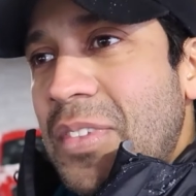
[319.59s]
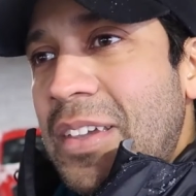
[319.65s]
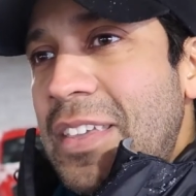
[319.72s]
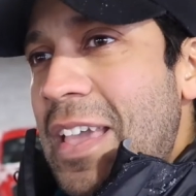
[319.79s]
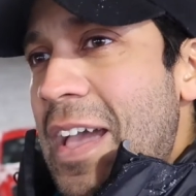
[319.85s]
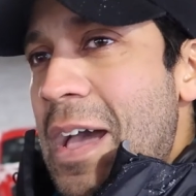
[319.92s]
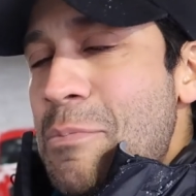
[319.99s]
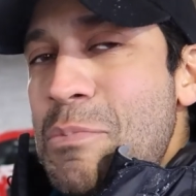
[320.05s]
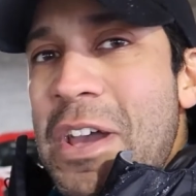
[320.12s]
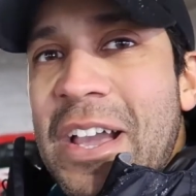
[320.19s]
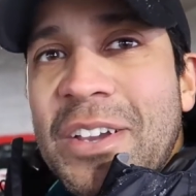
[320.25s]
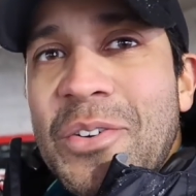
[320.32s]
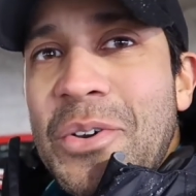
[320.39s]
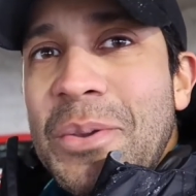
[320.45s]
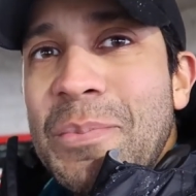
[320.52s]
yeah, I'm
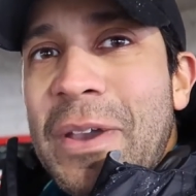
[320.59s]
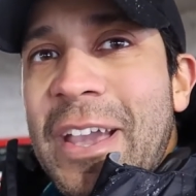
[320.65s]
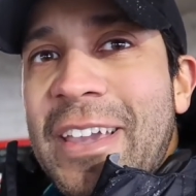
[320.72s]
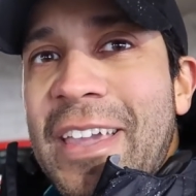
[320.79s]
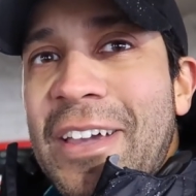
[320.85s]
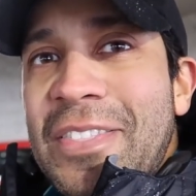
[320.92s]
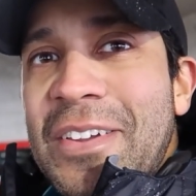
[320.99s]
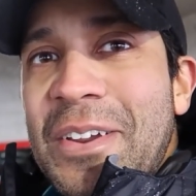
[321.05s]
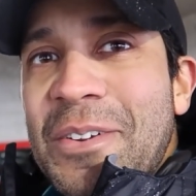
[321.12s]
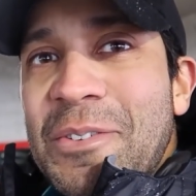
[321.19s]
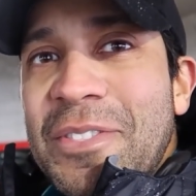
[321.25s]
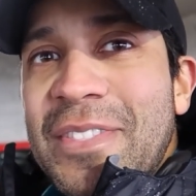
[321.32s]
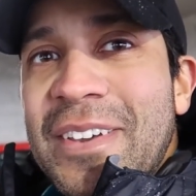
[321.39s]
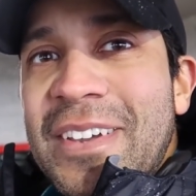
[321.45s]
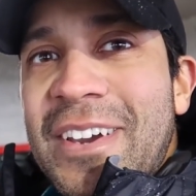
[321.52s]
not going back out there
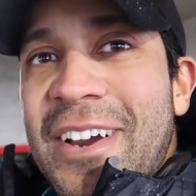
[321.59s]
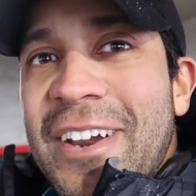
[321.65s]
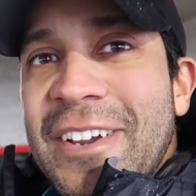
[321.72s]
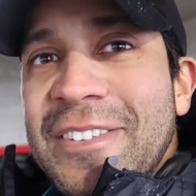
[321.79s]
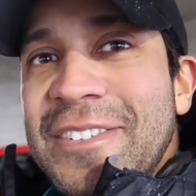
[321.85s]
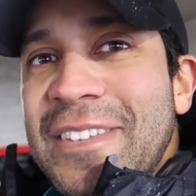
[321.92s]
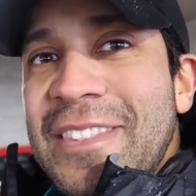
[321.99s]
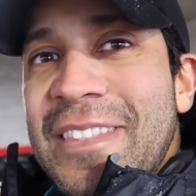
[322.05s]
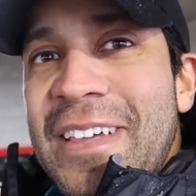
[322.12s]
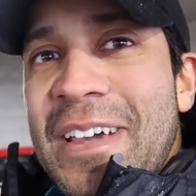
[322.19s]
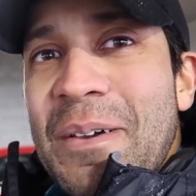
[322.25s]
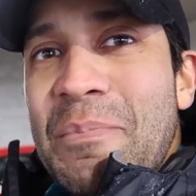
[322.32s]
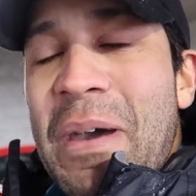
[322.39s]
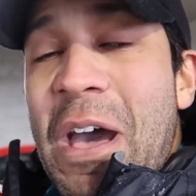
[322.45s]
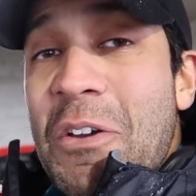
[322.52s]
with the cars in
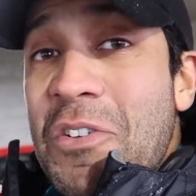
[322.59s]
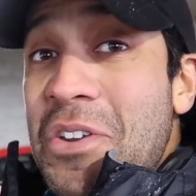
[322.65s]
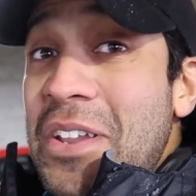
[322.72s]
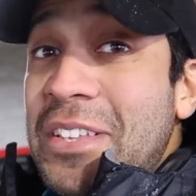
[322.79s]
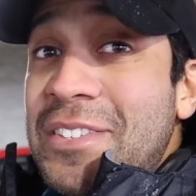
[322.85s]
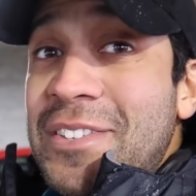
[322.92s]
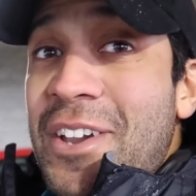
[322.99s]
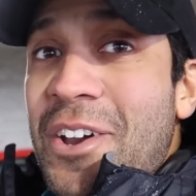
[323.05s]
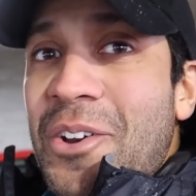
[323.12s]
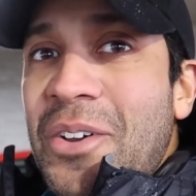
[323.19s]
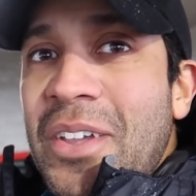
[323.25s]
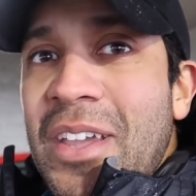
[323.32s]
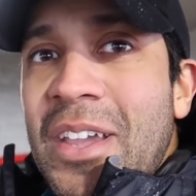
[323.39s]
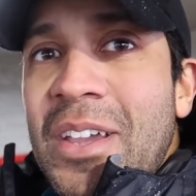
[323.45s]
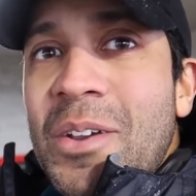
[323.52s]
the powdery snow.
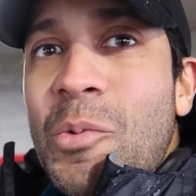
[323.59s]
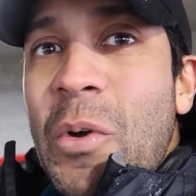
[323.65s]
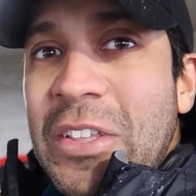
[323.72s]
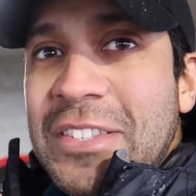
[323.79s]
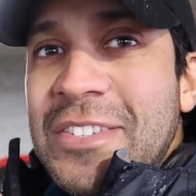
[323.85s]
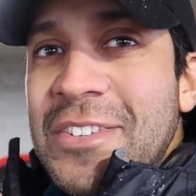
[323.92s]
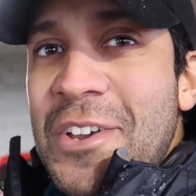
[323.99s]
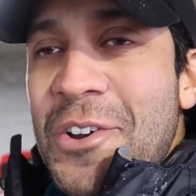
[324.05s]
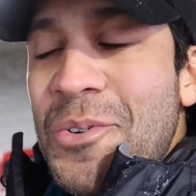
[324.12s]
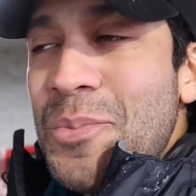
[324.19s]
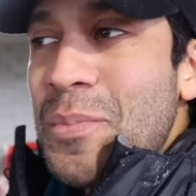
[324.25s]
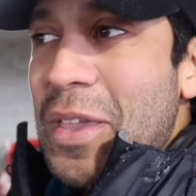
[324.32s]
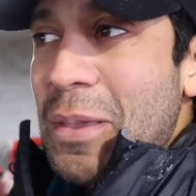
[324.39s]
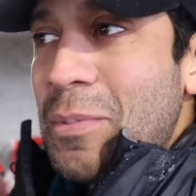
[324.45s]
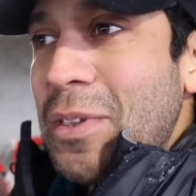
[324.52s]
Wet snow
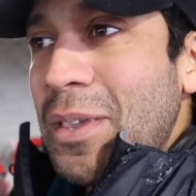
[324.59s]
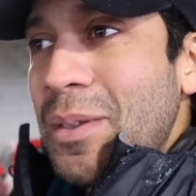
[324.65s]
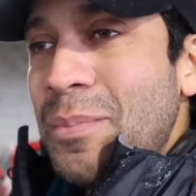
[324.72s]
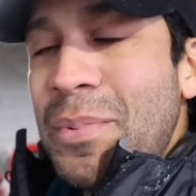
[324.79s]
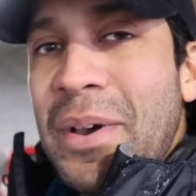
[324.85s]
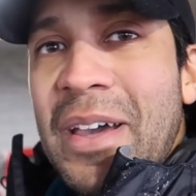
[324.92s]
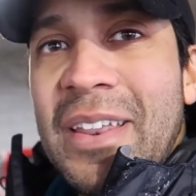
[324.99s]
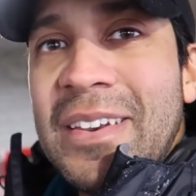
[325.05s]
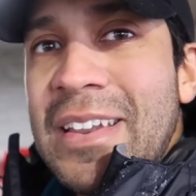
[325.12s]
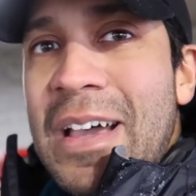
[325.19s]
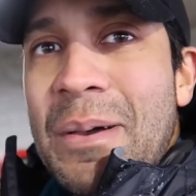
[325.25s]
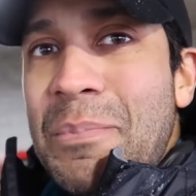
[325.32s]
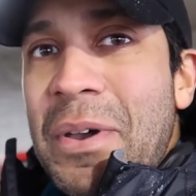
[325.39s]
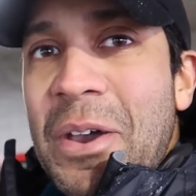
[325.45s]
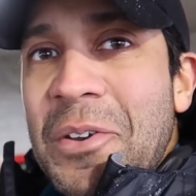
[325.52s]
maybe, but
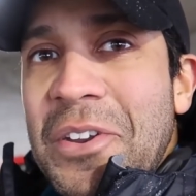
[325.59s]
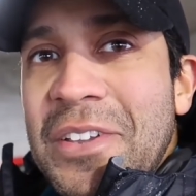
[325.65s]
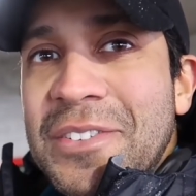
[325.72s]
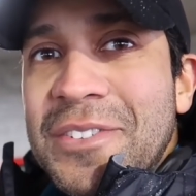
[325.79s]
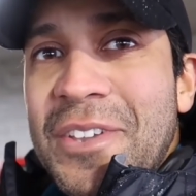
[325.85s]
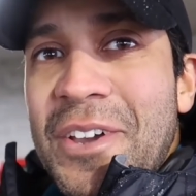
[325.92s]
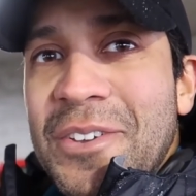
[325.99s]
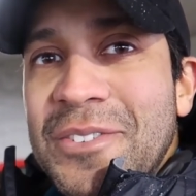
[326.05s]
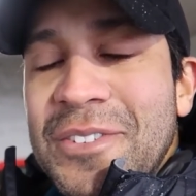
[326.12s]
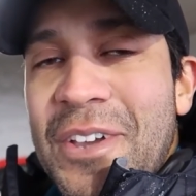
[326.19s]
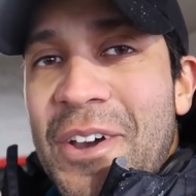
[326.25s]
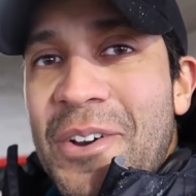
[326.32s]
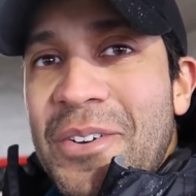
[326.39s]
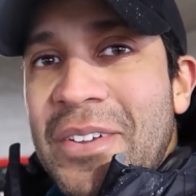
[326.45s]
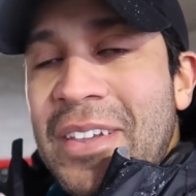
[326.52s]
not powdery snow.
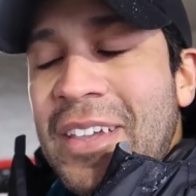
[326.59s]
So,